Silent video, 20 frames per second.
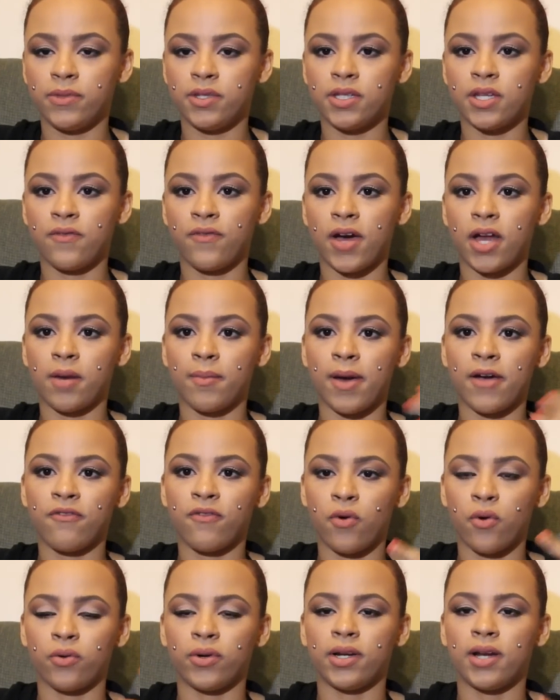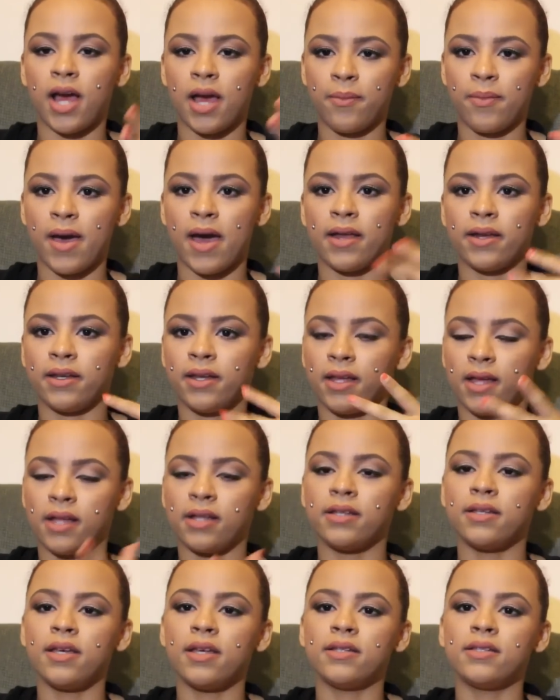stuff out of my phone and iPad
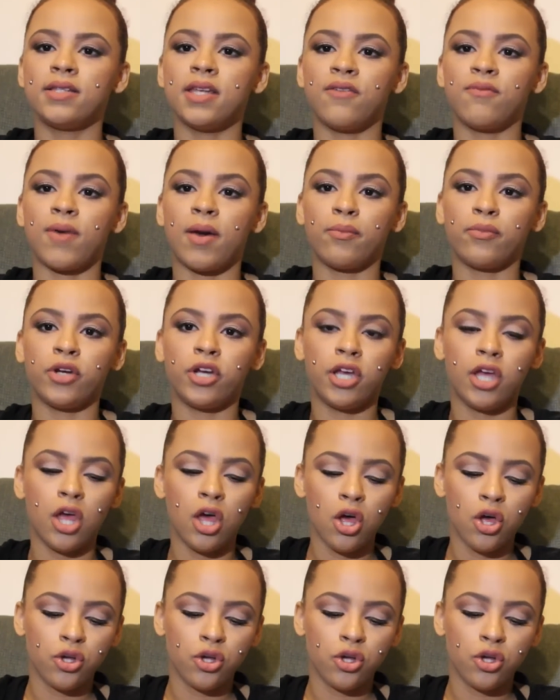and save memory.